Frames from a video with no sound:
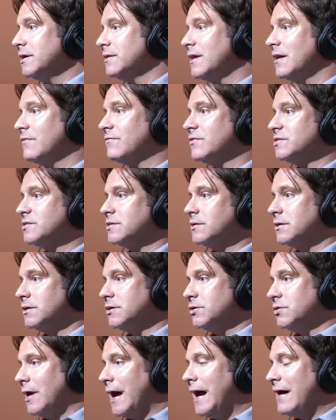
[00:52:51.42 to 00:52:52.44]
to be in that
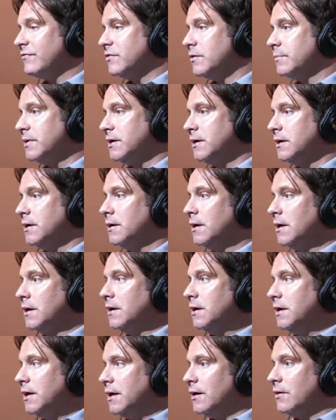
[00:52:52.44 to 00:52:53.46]
facility, you have to be
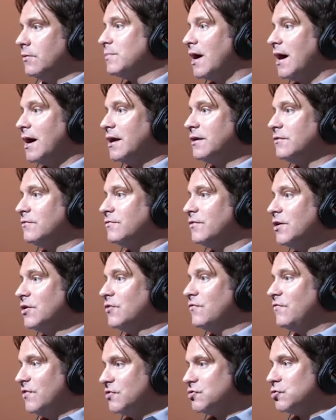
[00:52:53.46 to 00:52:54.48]
some kind of
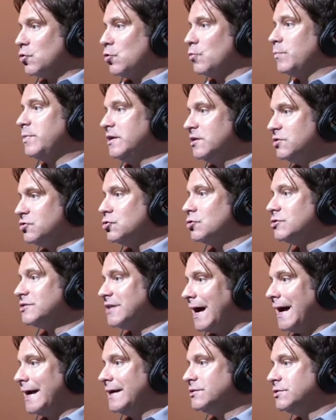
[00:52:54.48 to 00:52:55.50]
physical piece you're
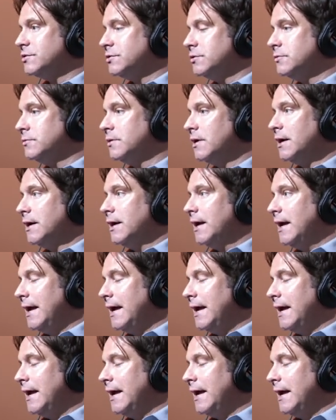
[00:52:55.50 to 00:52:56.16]
tied to.